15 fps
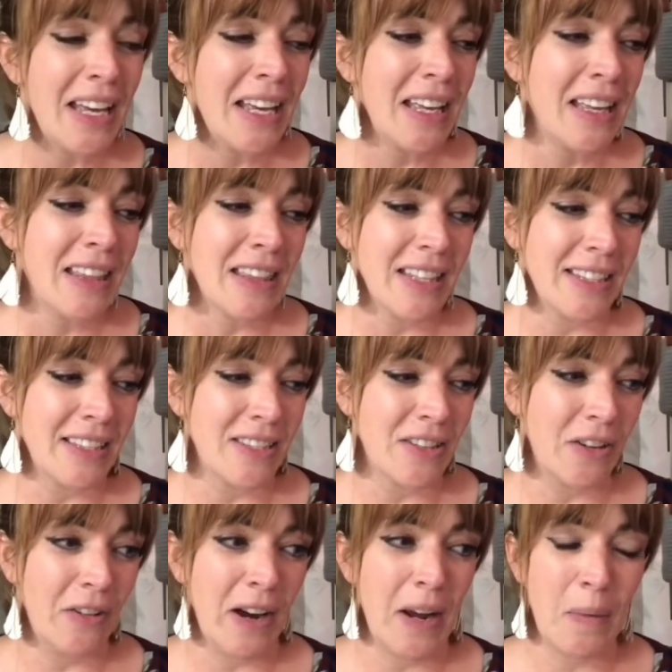this is a
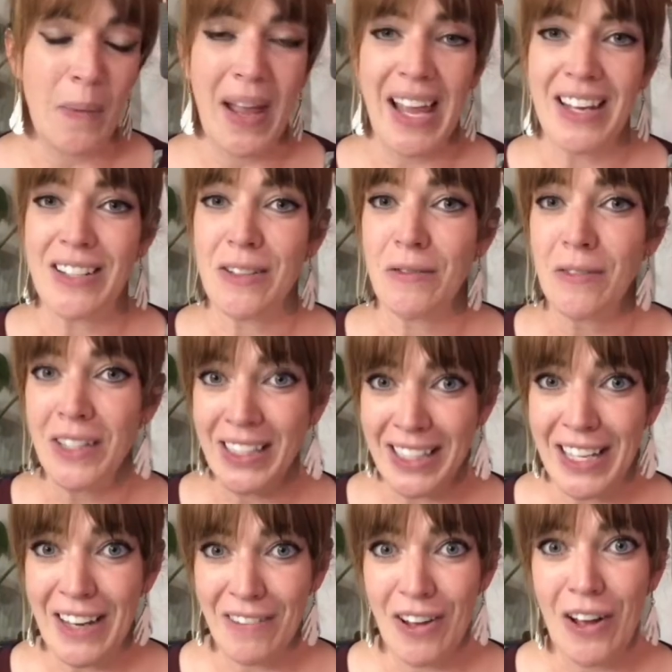great way to really
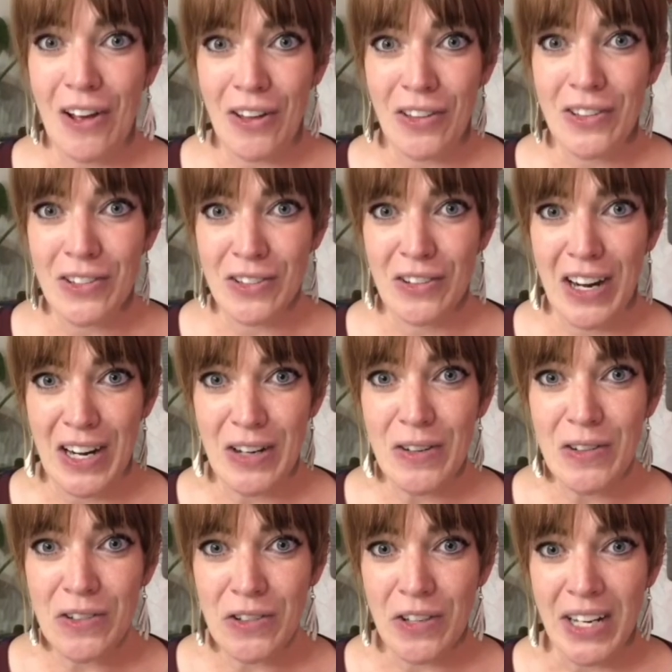give it all those great
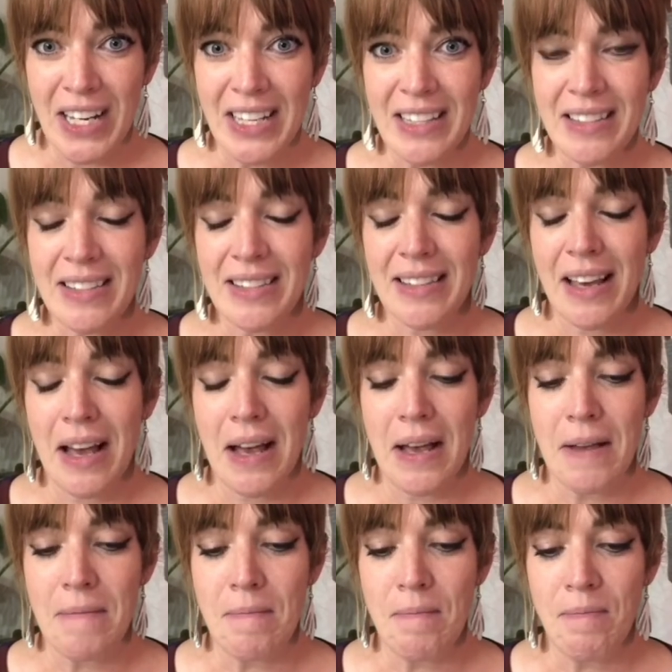nutrients
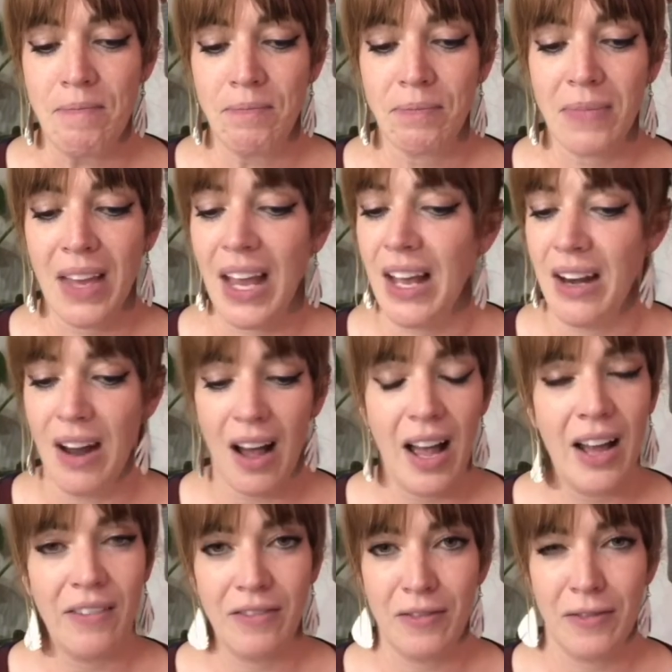and not
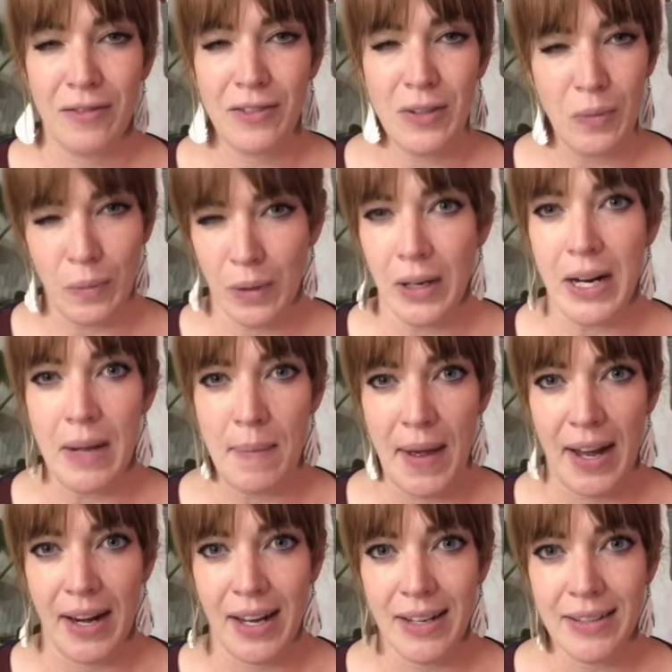have to worry
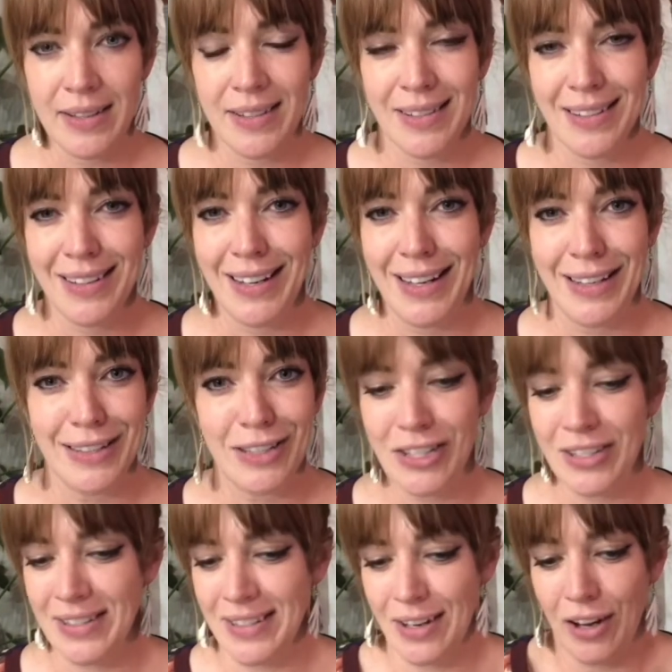about it. And it's
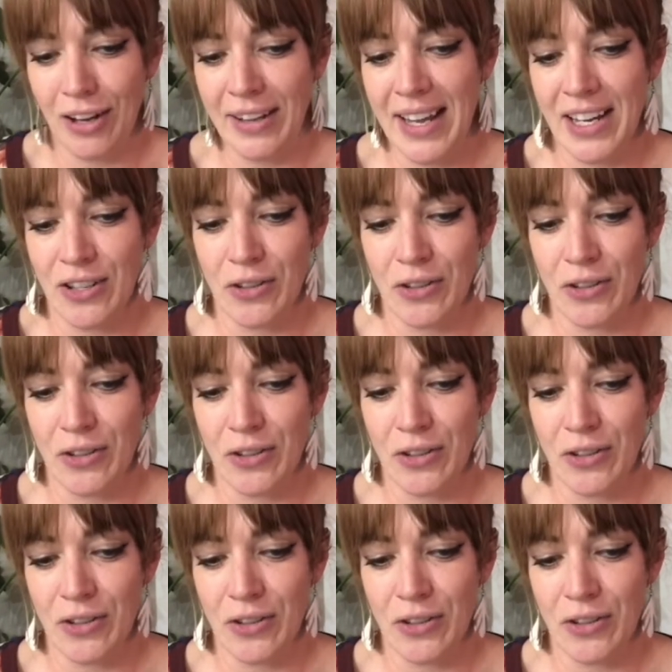just an all-natural